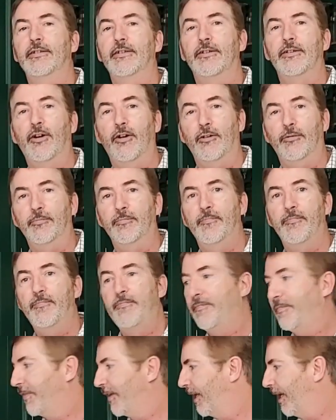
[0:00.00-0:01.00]
home,
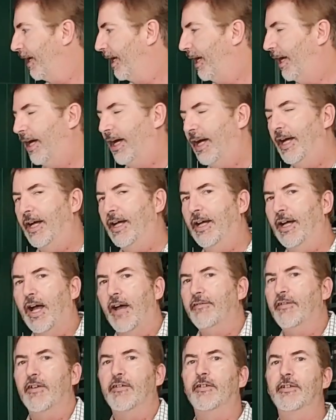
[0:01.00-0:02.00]

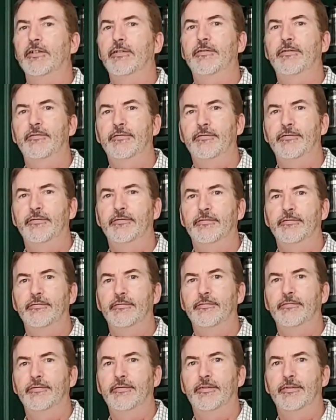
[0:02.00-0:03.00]

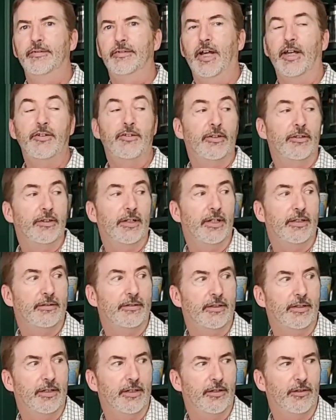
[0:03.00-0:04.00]
I still got
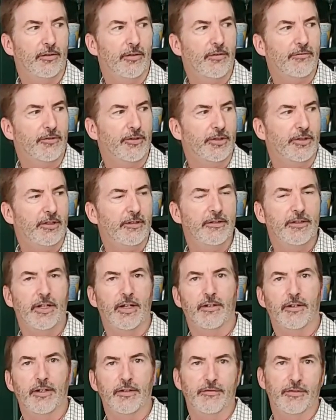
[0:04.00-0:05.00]
over a year
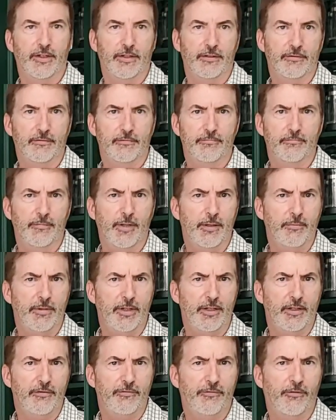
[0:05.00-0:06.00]
now, I've got
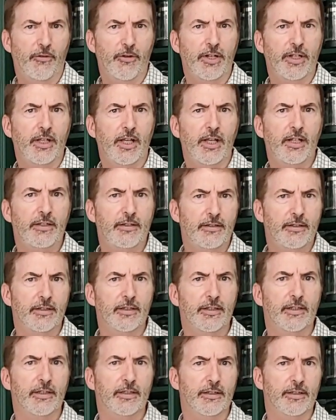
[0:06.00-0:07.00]
maybe 48
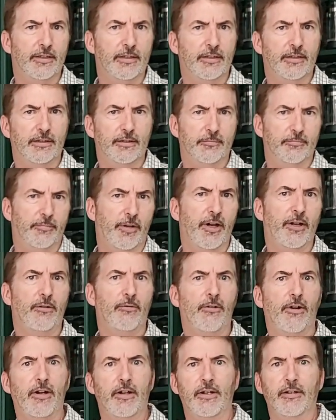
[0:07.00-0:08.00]
bottled
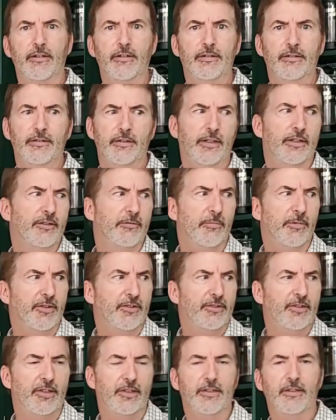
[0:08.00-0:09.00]
water that's been
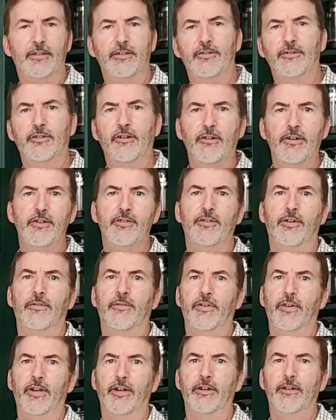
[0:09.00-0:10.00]
sitting in storage
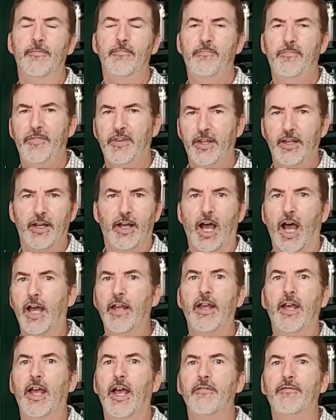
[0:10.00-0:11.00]
over there. I
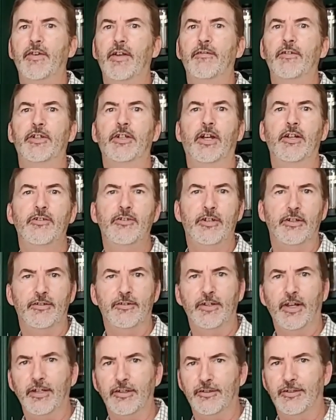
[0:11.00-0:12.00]
have never touched it
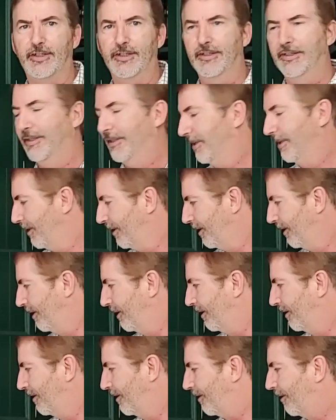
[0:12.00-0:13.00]
since.
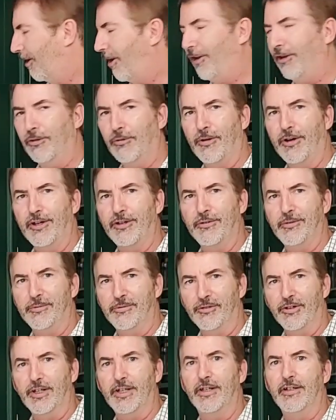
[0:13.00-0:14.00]
All the water we're
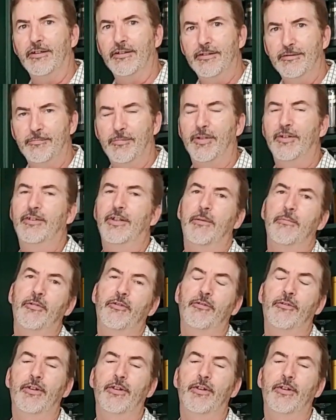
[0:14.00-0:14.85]
drinking is coming through